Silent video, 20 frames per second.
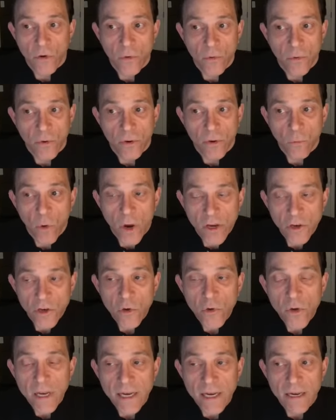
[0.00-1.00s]
so when
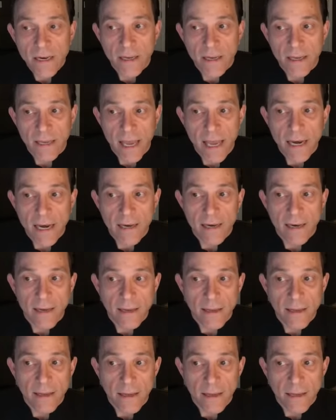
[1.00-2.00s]
you can get
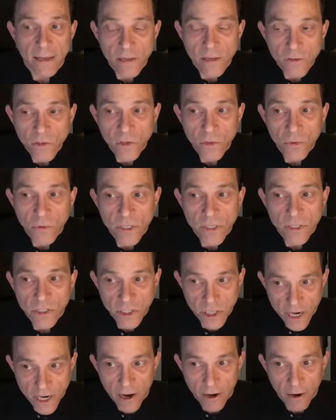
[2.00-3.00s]
into a
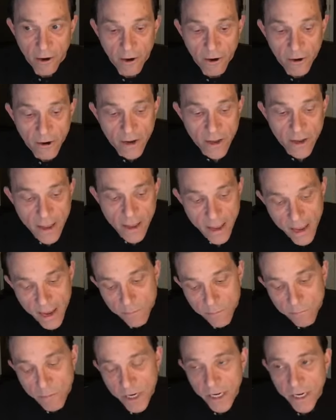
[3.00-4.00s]
chair
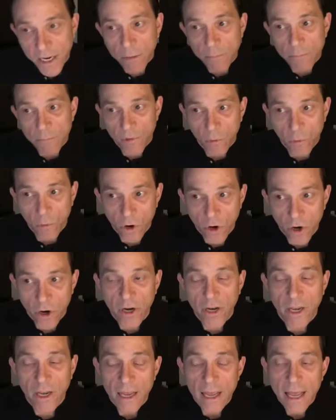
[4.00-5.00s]
and pick up the
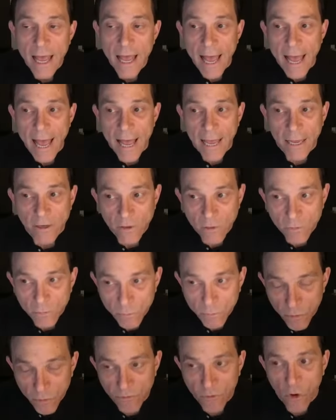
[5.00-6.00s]
work and
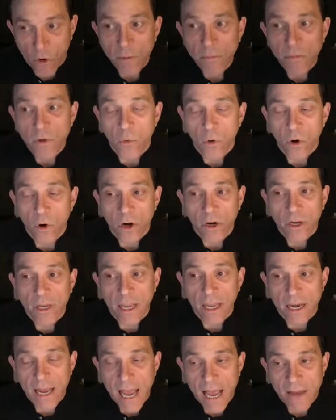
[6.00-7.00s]
perform the work
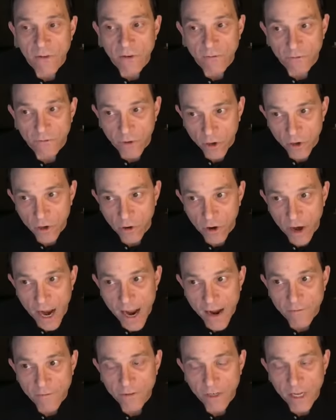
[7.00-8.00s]
and have it
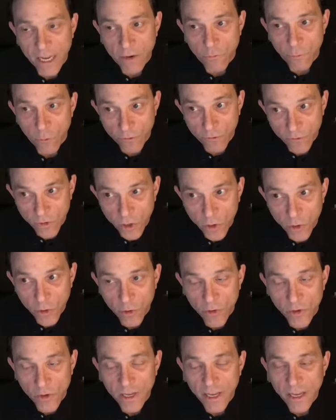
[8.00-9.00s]
photographed and
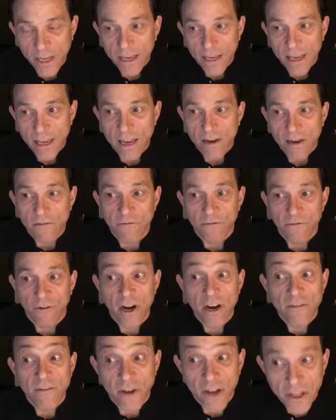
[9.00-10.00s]
reviewed in
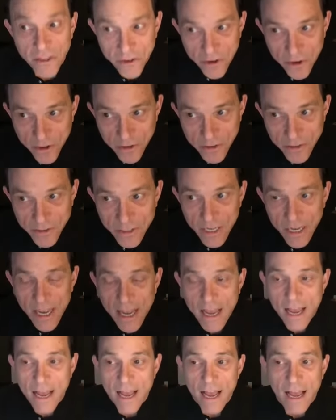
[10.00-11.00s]
front of others,
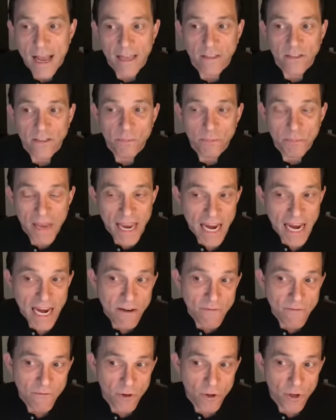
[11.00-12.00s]
it's
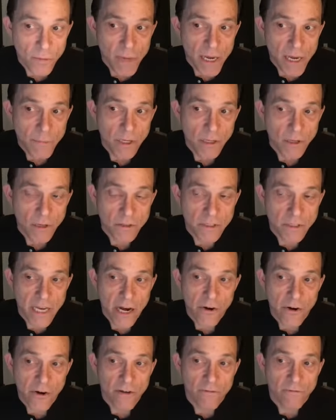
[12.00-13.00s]
painful and maybe a little
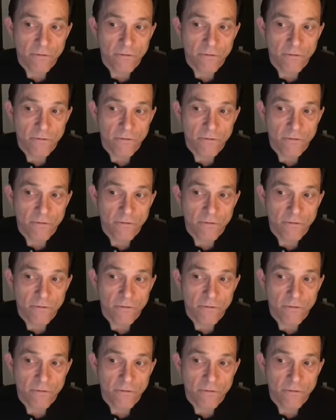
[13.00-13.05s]
scary at